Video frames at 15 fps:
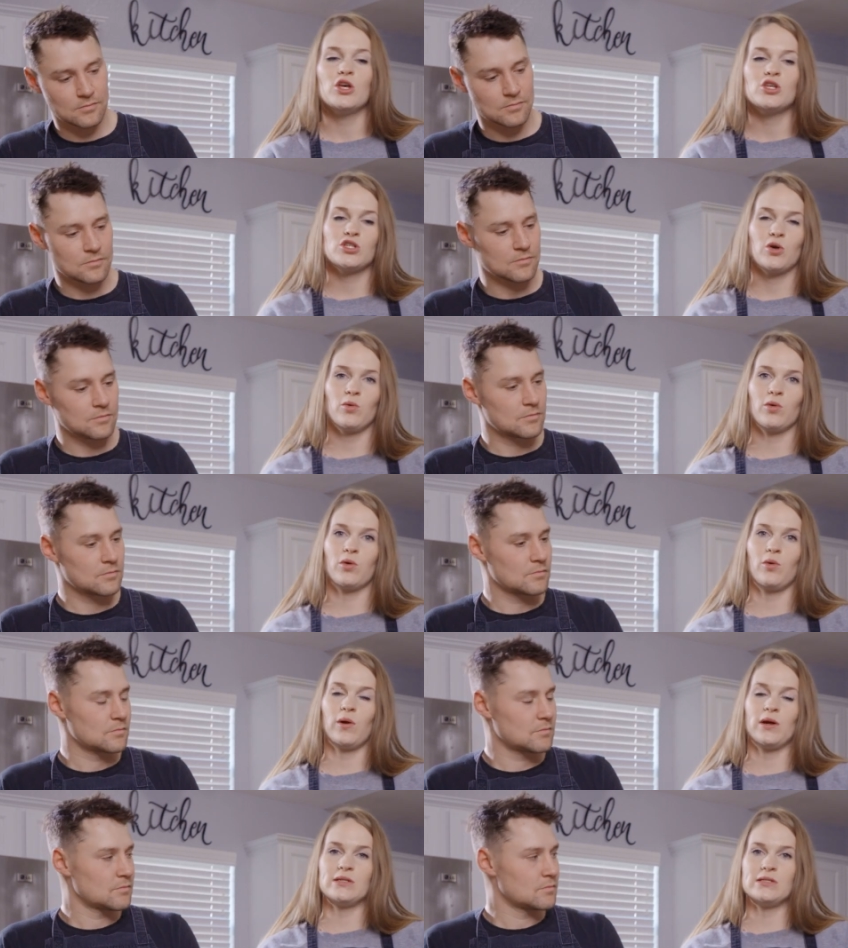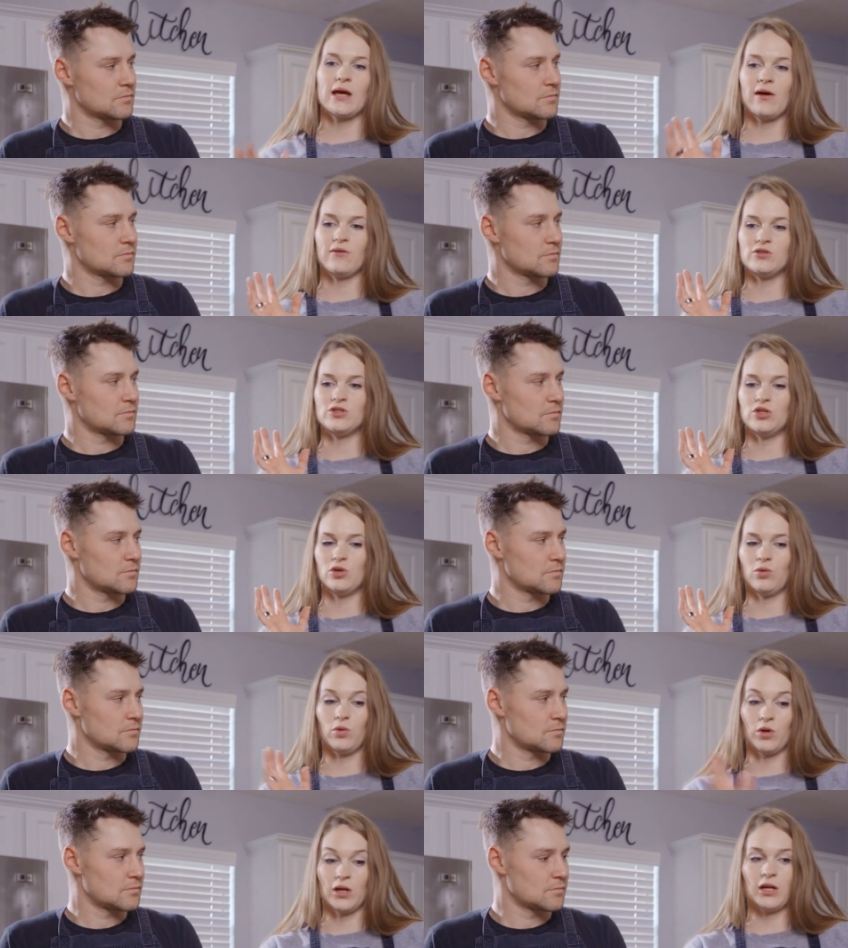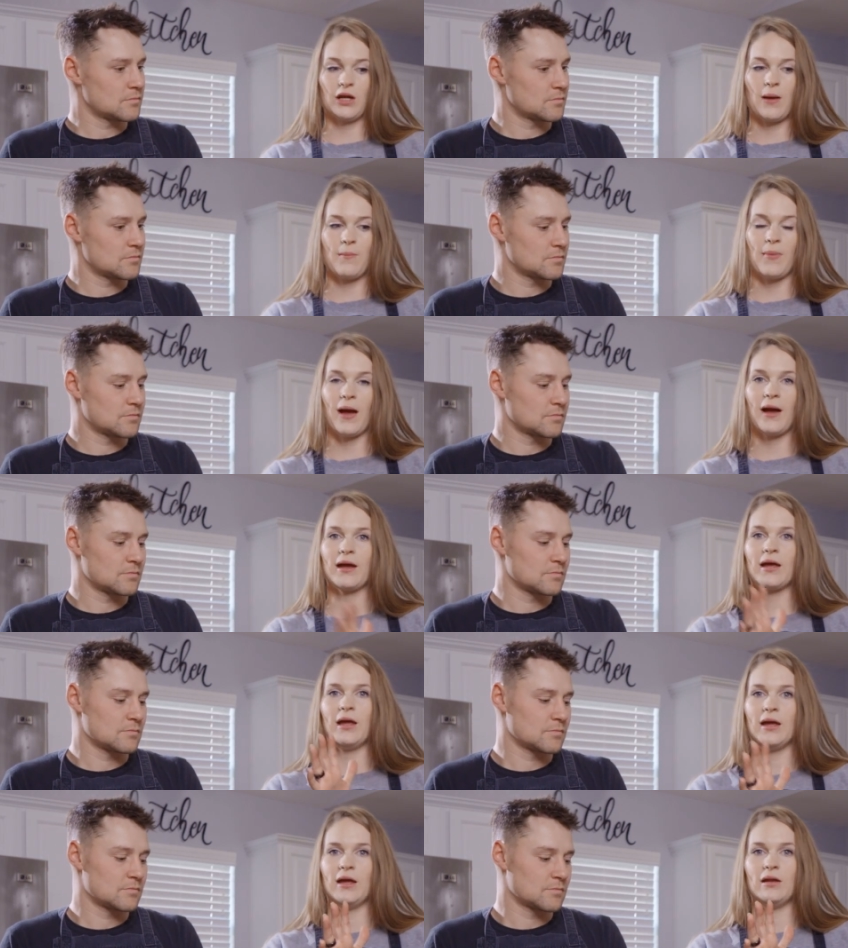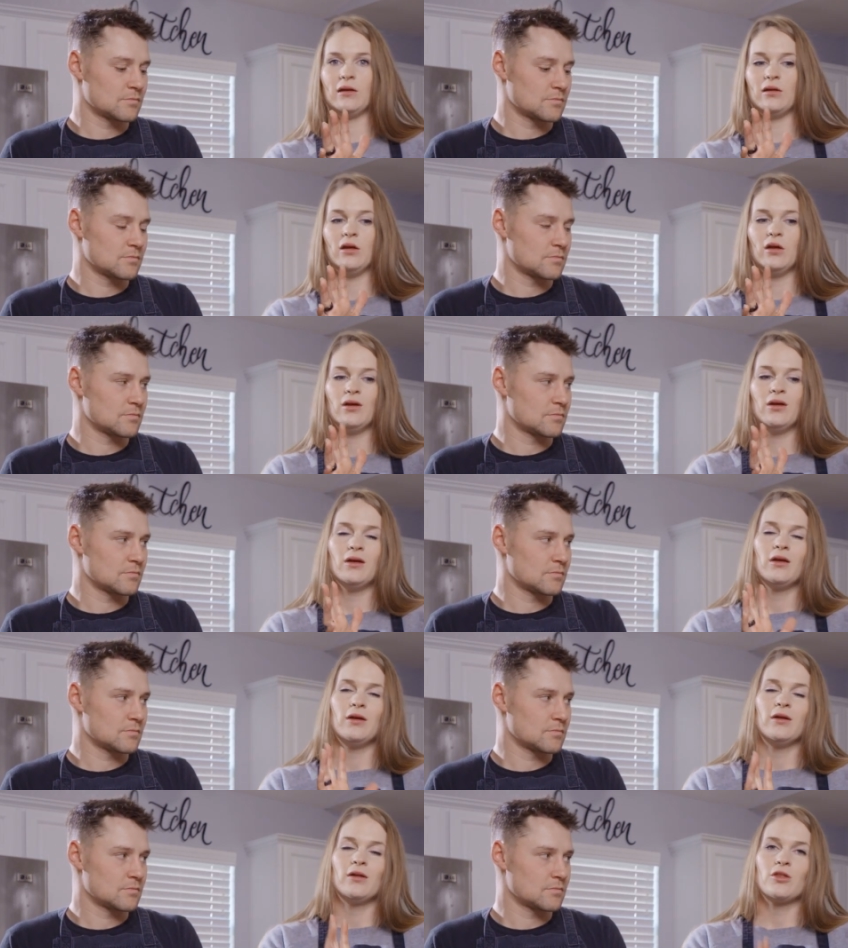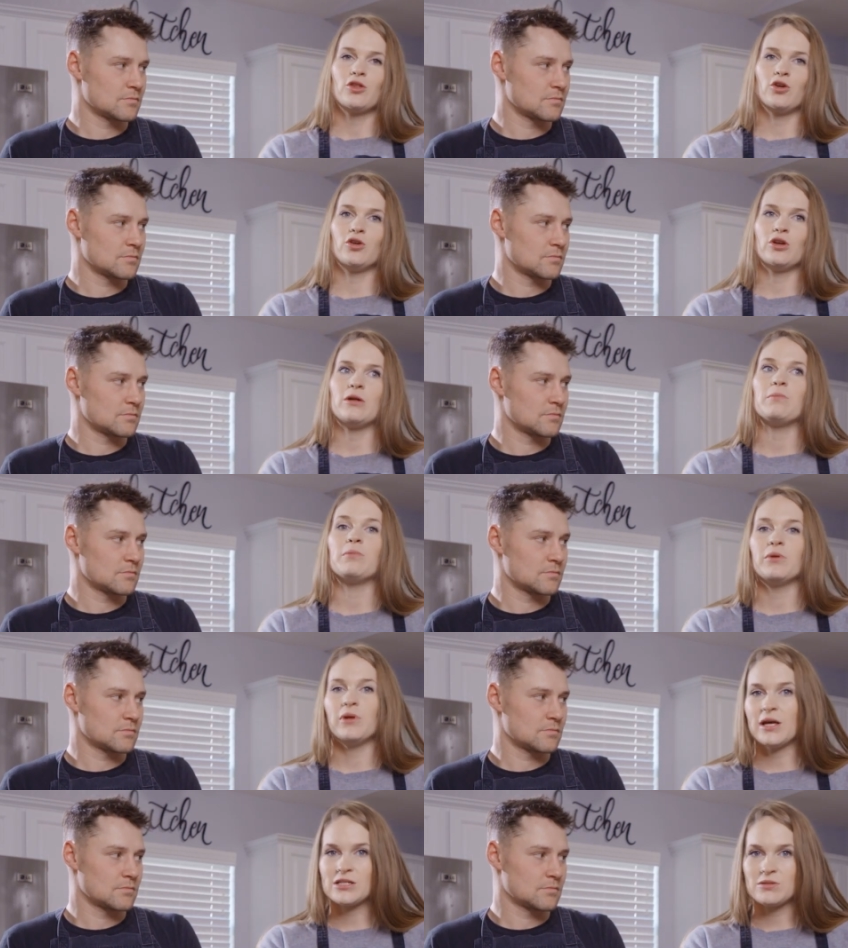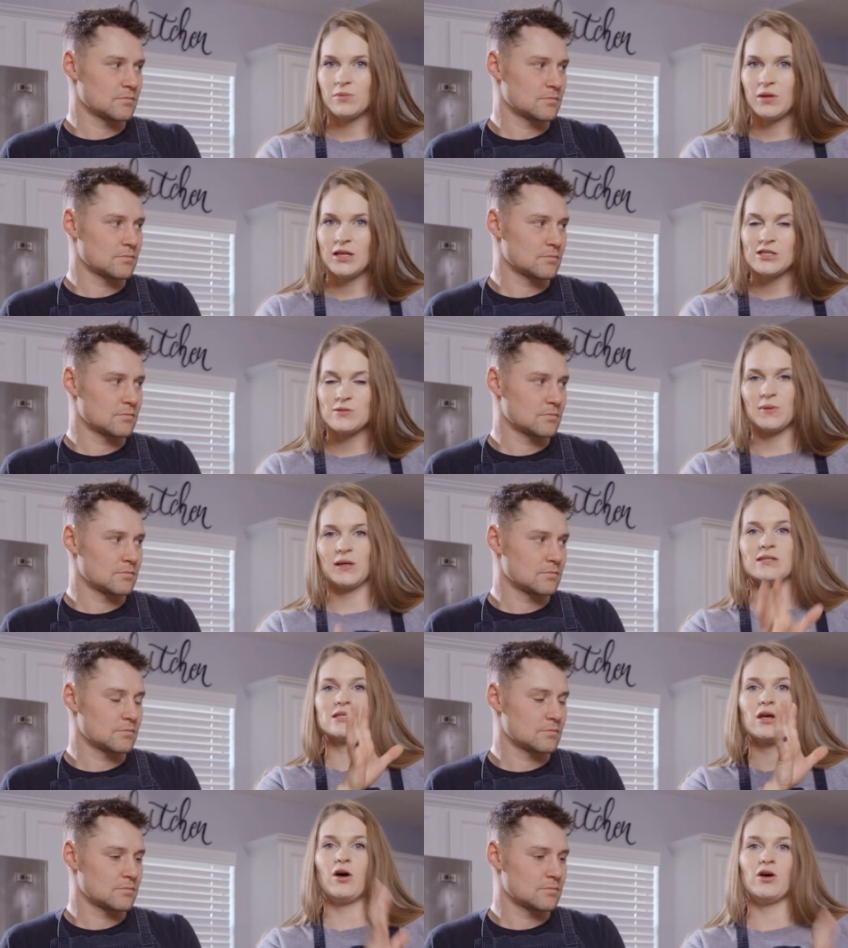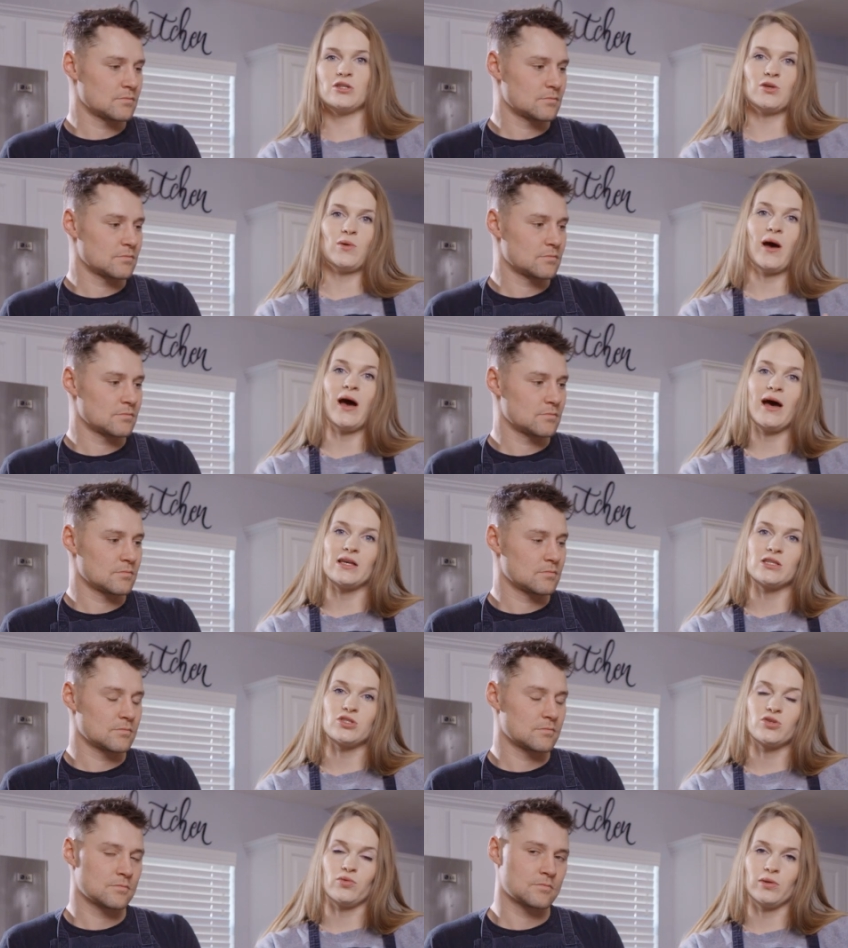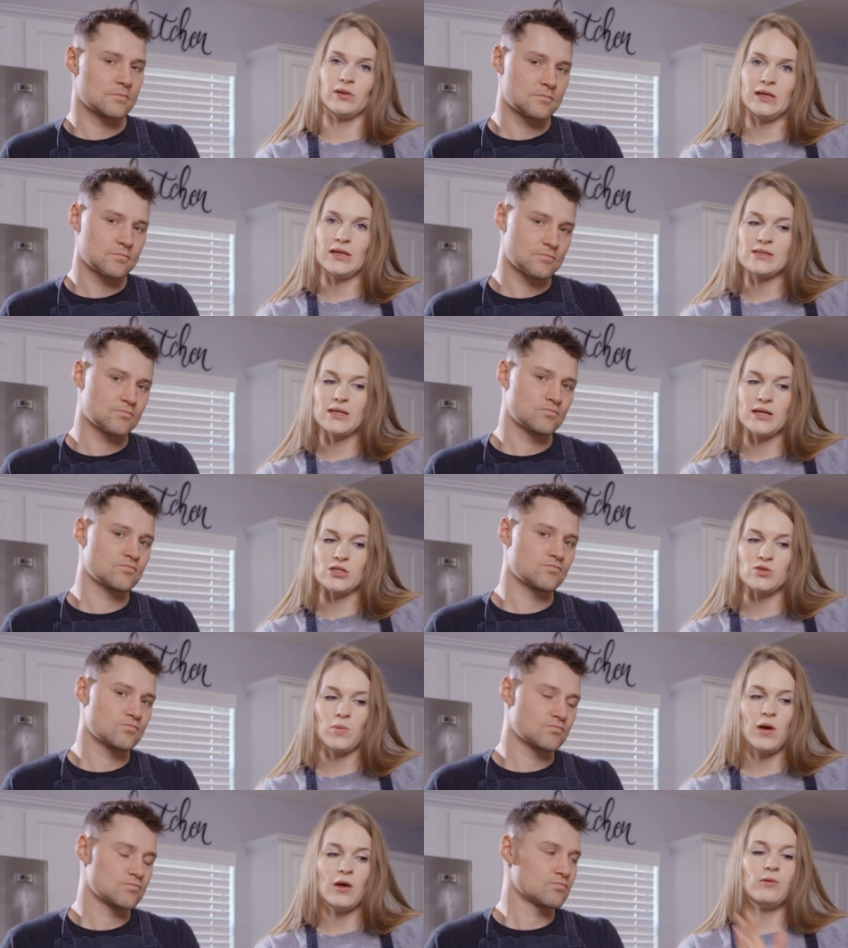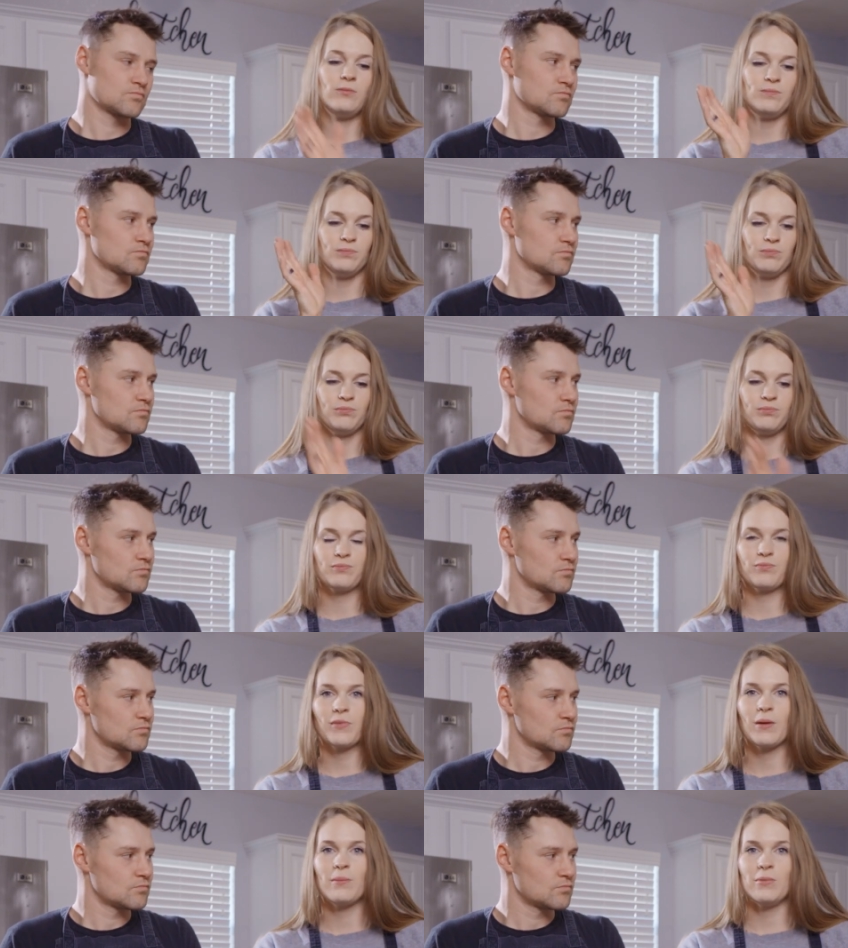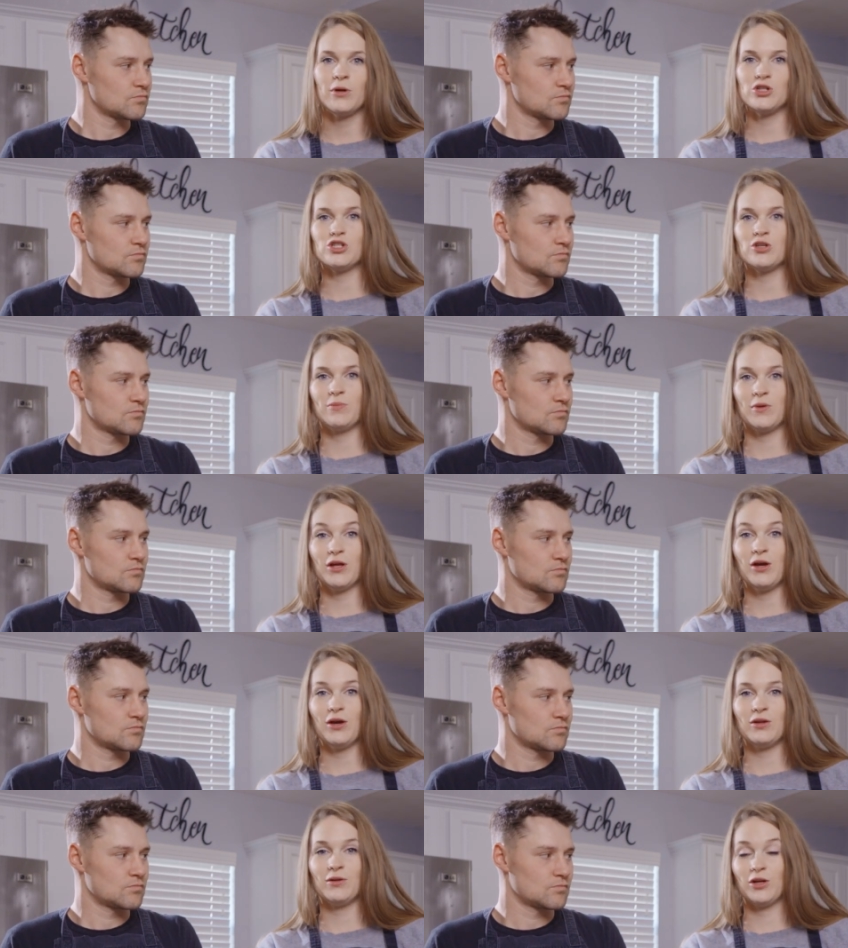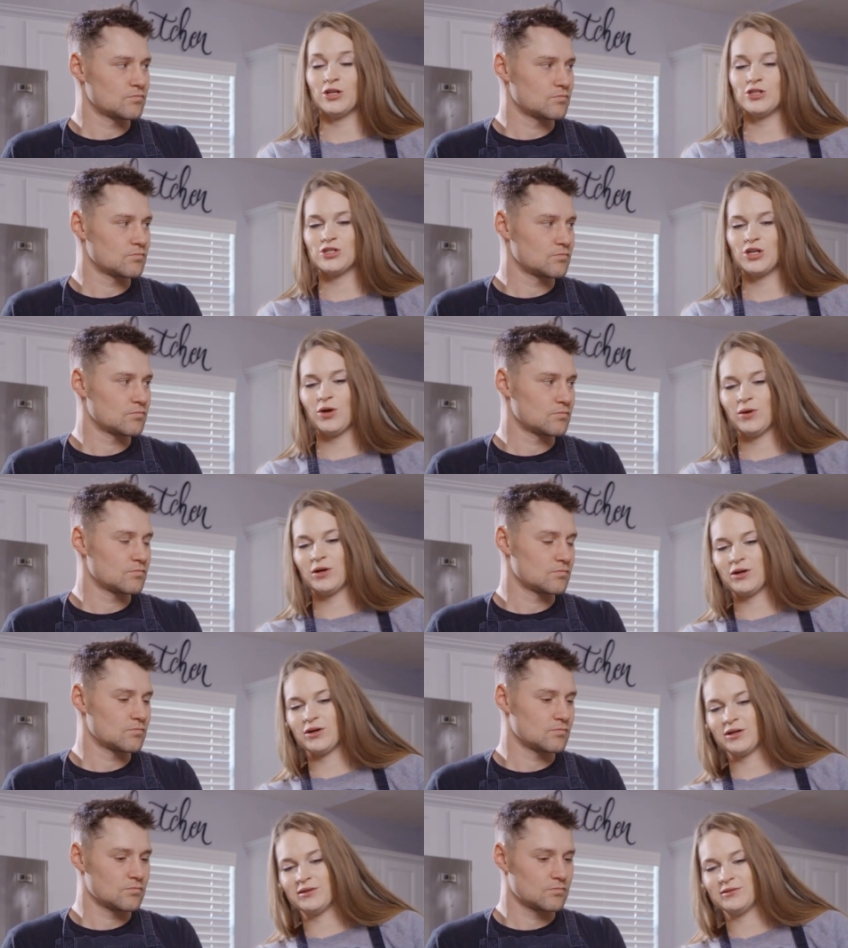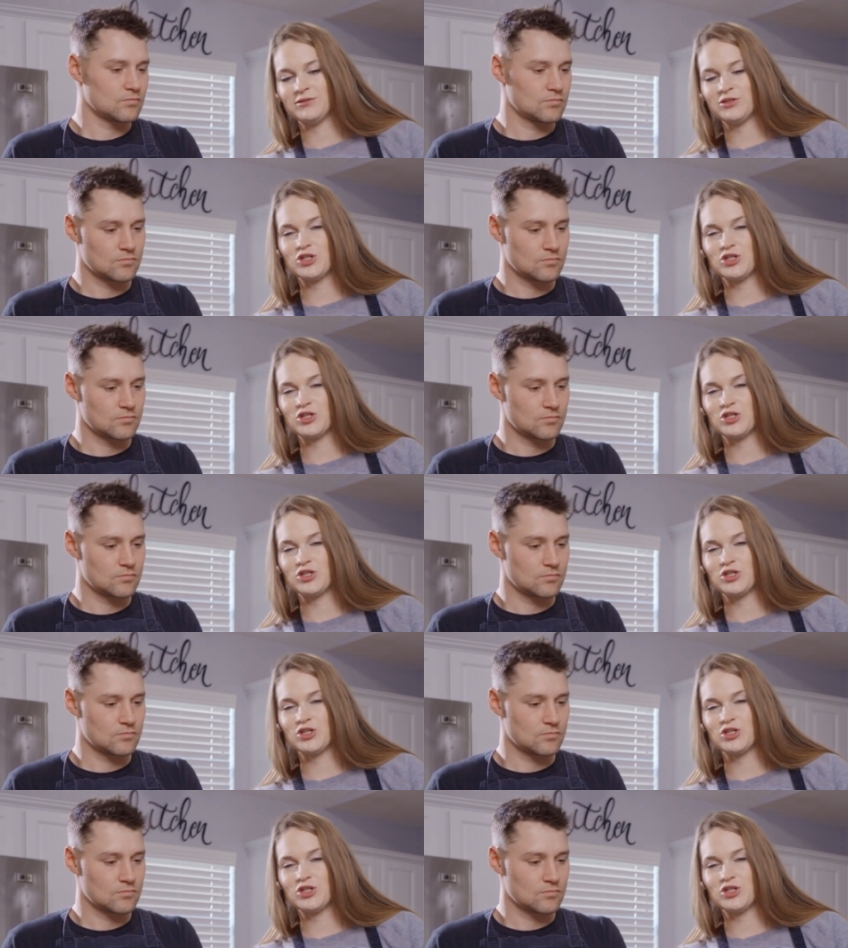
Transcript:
Speaker 1: So we're going to come back in 30 plus minutes because it also has to release as well. But it should be good to go here in